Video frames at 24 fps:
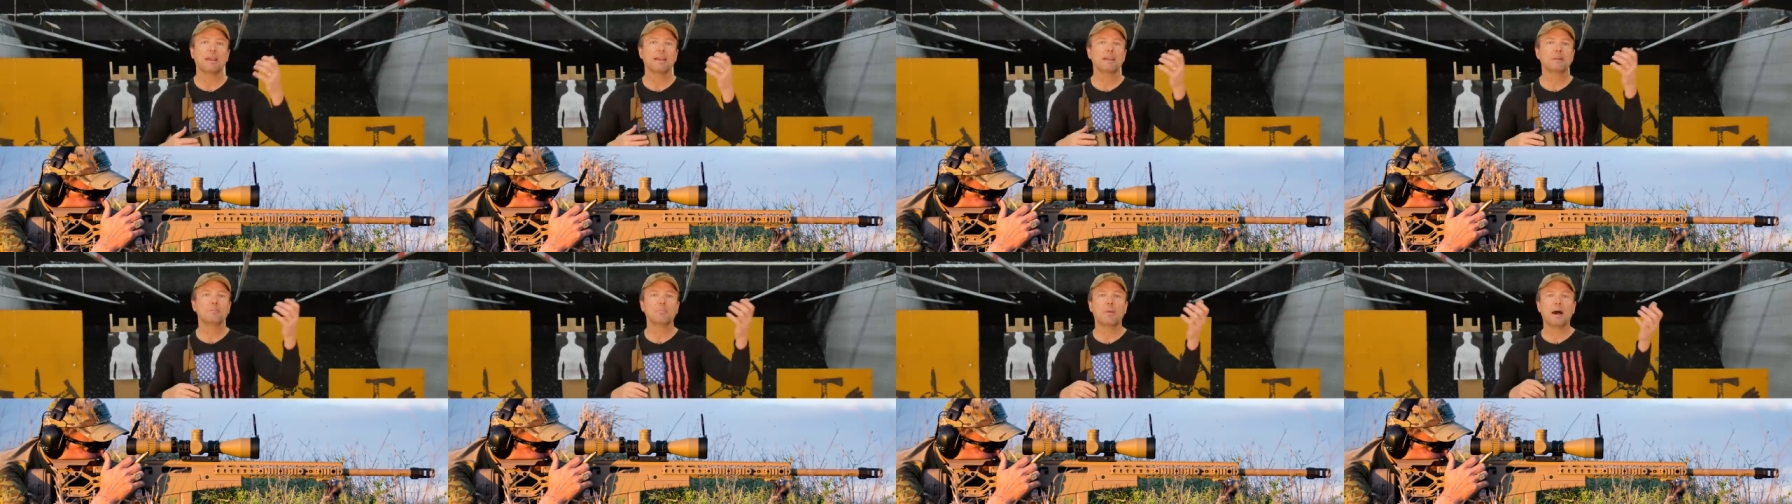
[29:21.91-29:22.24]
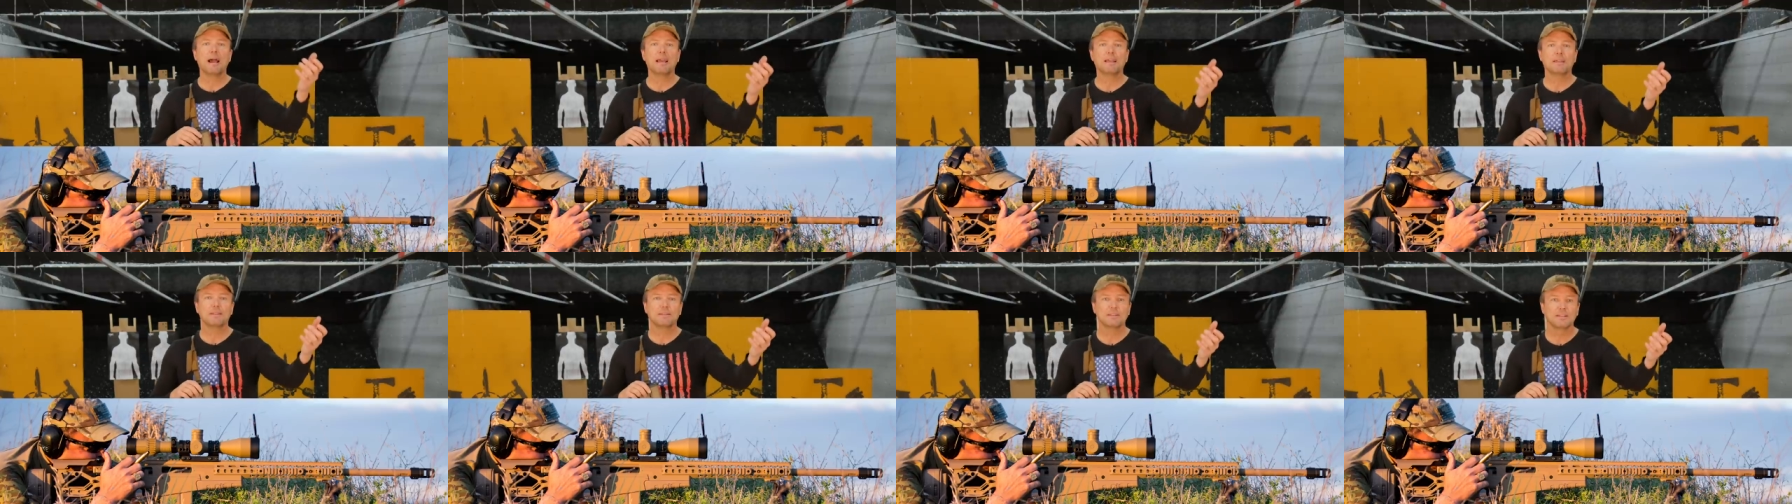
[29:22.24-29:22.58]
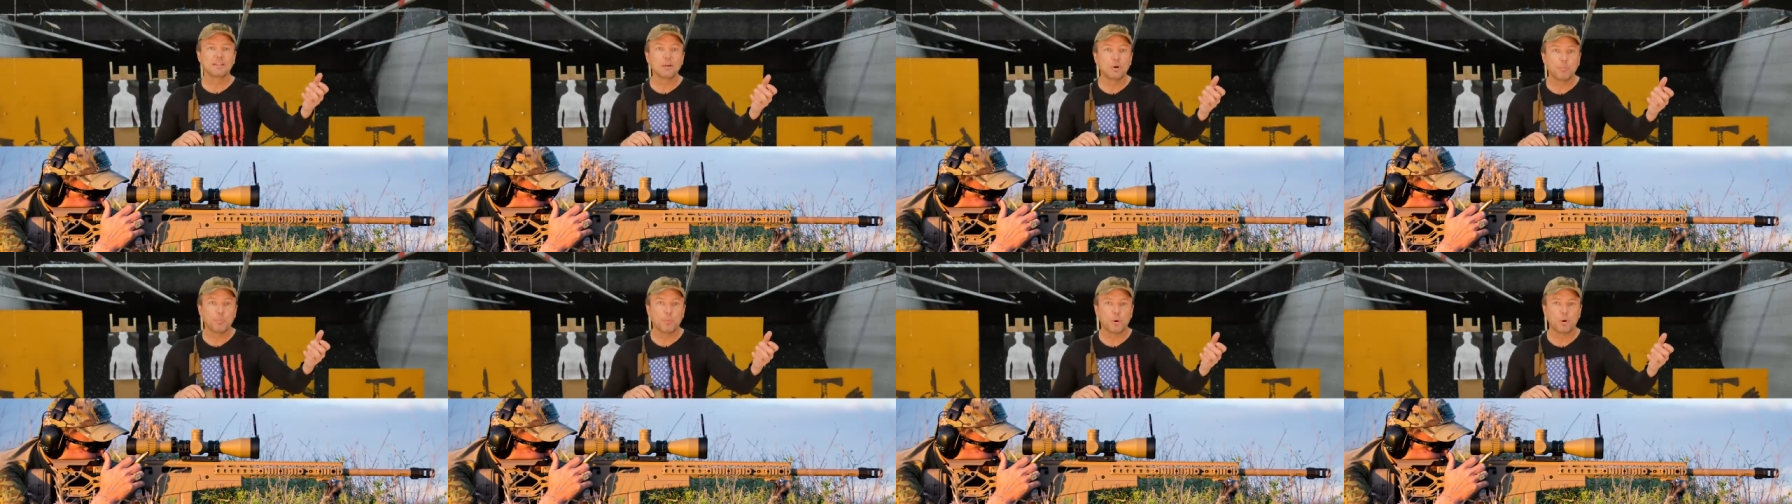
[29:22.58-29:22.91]
in my
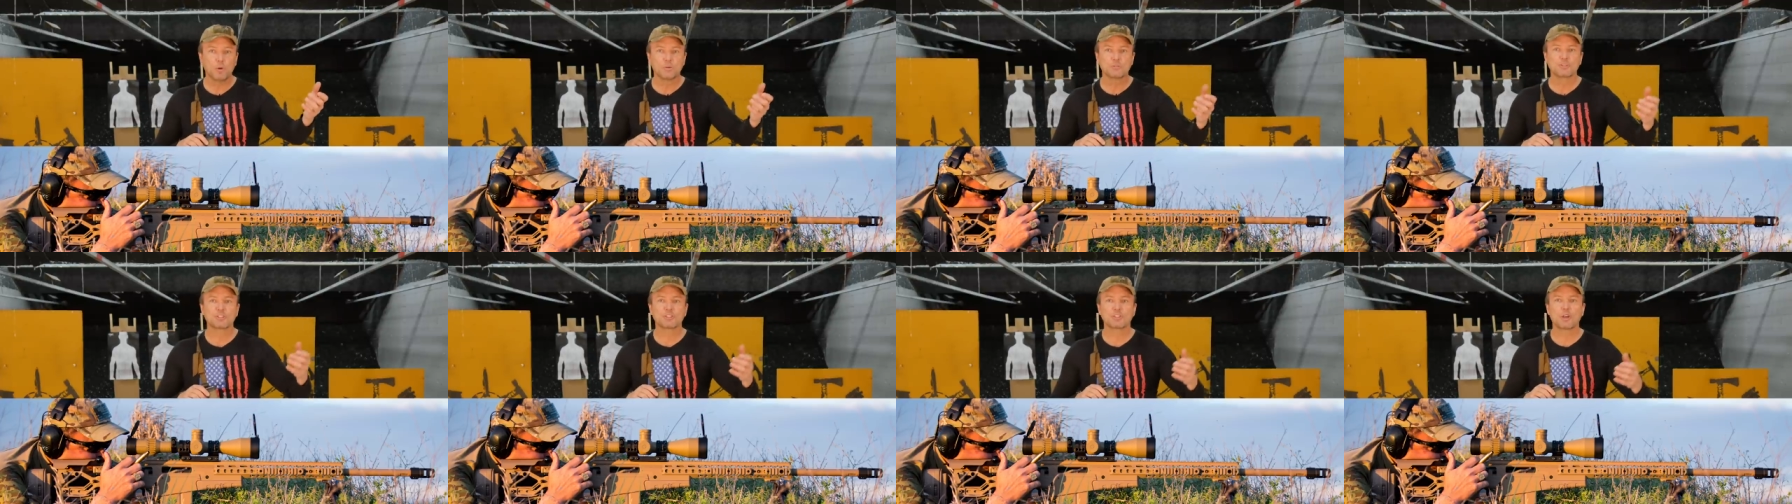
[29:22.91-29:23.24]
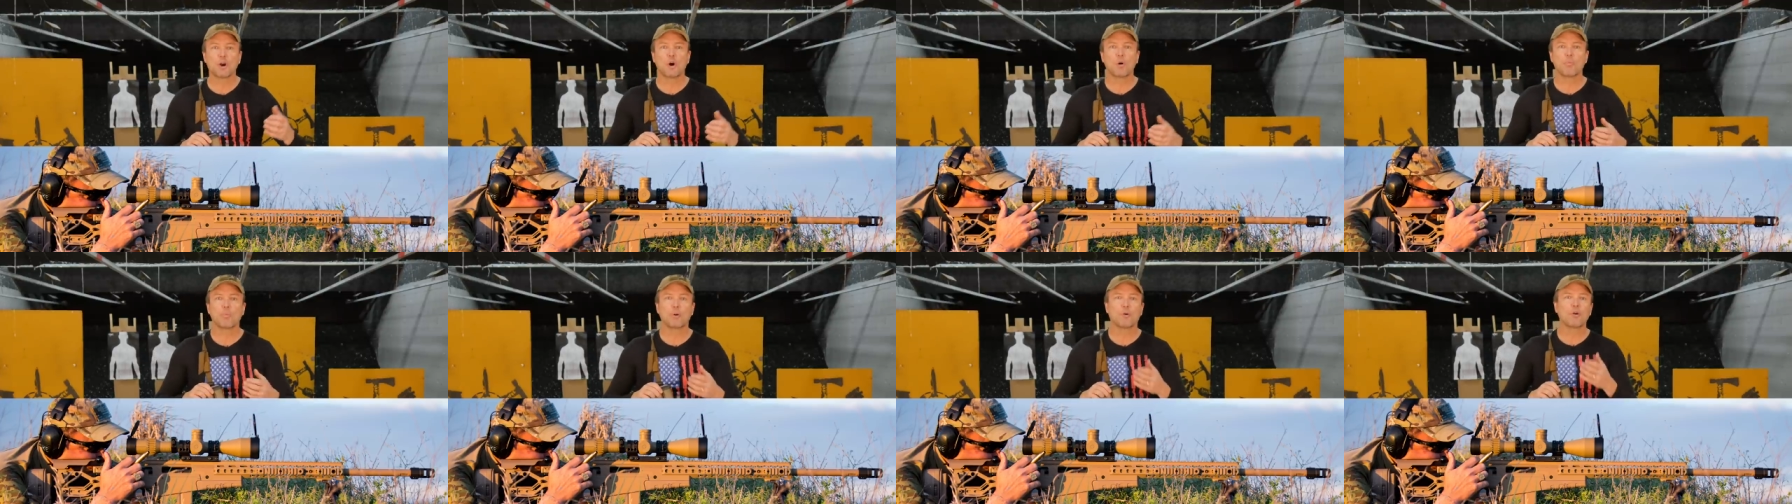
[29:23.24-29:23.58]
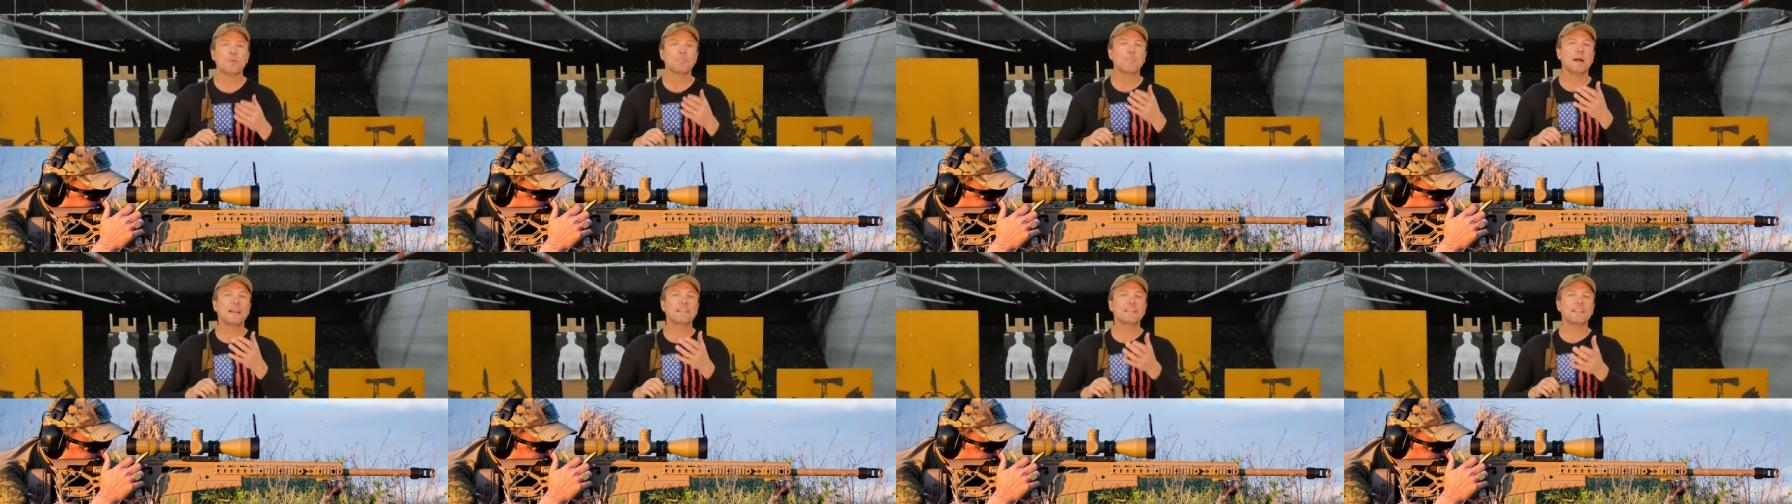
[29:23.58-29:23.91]
Leupold scope or
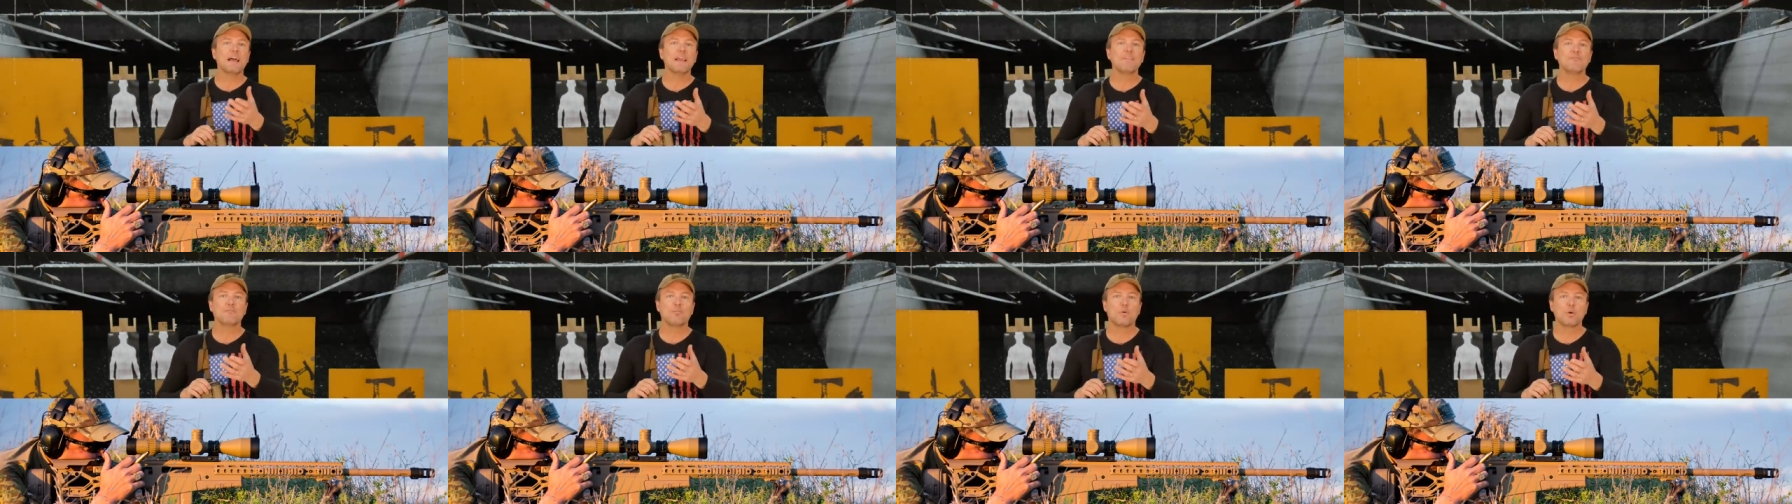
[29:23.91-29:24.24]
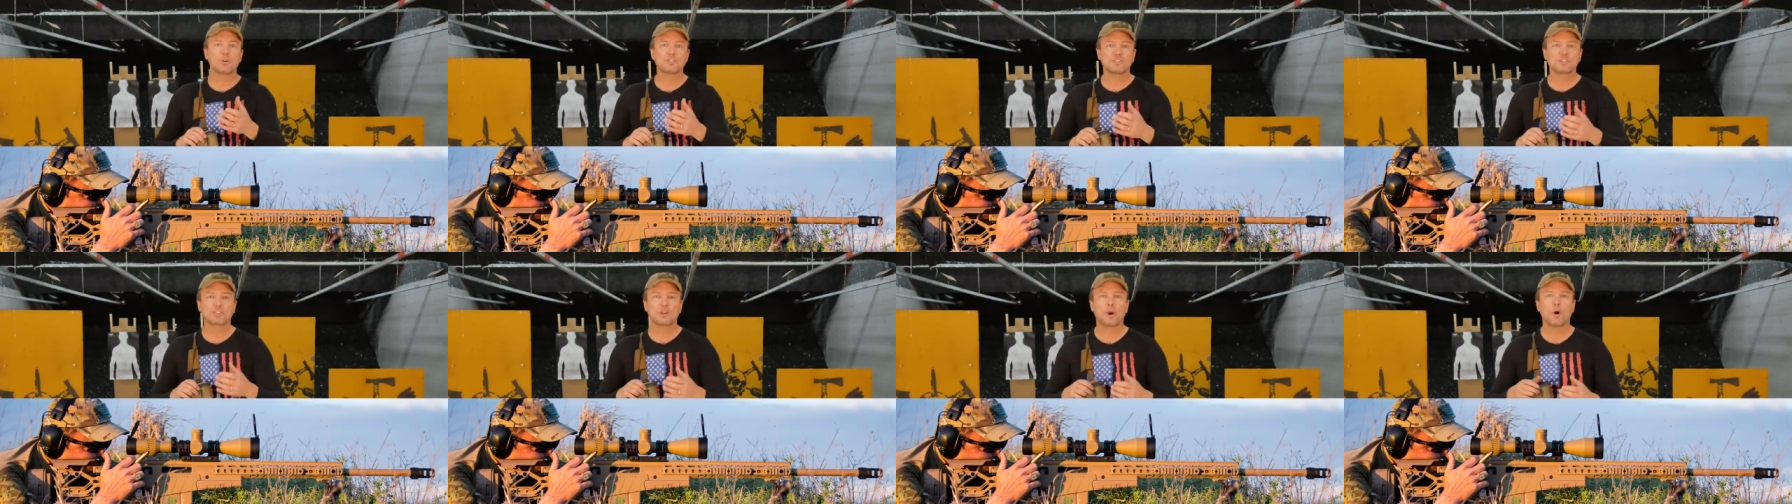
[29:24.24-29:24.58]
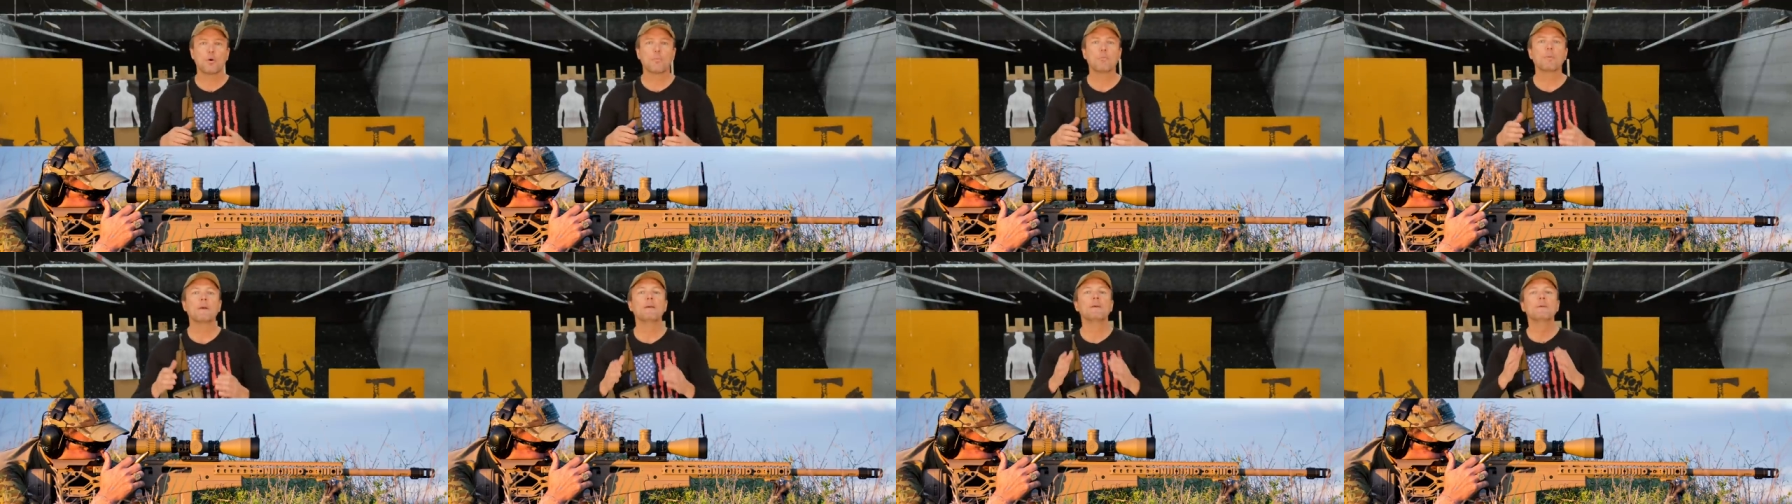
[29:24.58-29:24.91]
in my Nightforce
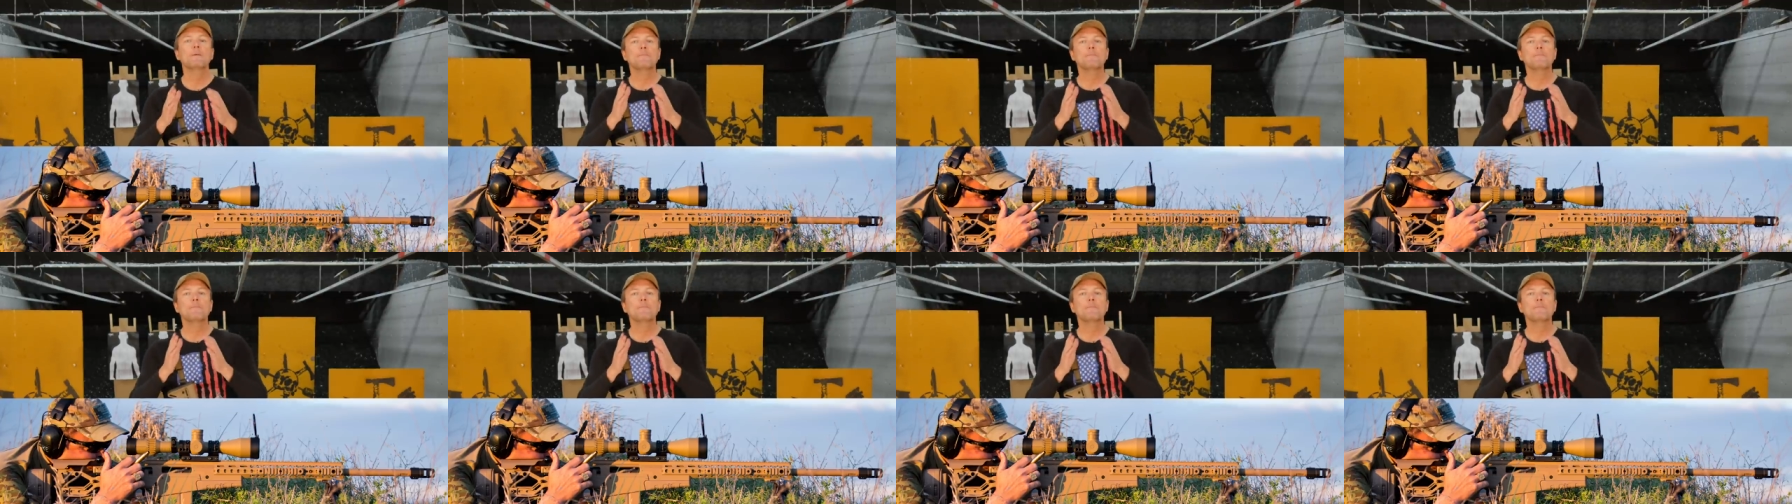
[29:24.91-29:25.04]
scope,